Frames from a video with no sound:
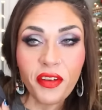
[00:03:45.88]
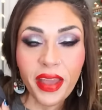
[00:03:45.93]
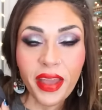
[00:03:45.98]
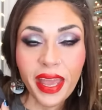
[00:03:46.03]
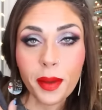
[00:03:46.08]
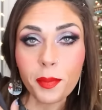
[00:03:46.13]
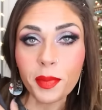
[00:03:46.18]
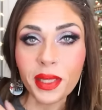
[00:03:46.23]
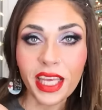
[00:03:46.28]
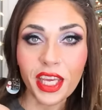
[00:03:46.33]

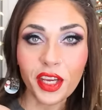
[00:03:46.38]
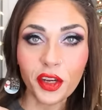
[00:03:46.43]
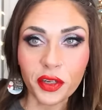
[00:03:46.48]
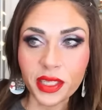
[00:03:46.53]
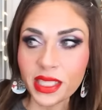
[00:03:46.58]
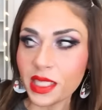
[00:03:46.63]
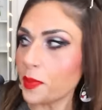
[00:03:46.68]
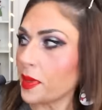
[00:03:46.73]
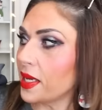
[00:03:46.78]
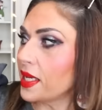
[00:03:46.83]
family
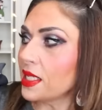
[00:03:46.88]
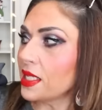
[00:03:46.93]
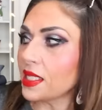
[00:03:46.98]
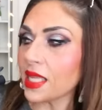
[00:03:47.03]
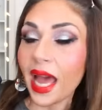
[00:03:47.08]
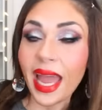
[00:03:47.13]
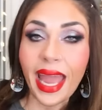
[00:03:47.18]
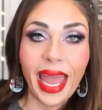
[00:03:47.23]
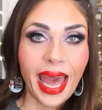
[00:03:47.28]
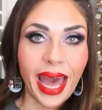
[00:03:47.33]
Christmas,
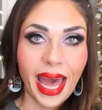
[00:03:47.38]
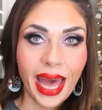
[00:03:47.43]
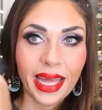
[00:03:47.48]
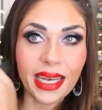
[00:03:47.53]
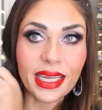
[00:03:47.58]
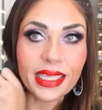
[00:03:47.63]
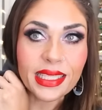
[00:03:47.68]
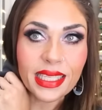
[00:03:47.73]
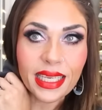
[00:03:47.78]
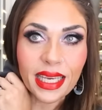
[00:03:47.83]
I
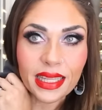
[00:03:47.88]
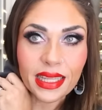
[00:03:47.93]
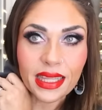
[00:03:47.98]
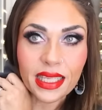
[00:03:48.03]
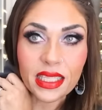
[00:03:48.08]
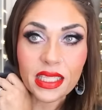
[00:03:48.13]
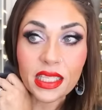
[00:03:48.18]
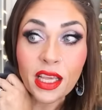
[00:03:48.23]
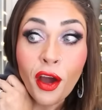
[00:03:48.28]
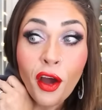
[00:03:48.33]
had to get
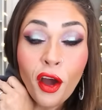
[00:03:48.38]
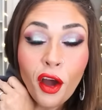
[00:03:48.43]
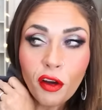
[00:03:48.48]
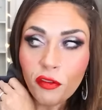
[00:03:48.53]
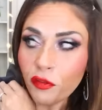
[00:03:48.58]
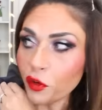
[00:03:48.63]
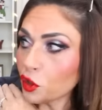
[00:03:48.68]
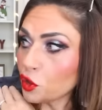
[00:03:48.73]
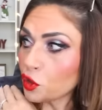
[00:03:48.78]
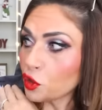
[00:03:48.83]
this
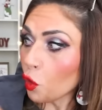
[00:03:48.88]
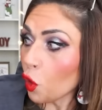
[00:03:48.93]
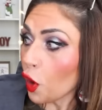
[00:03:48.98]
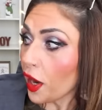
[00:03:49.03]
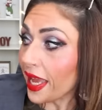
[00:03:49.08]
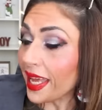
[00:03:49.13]
for Troy.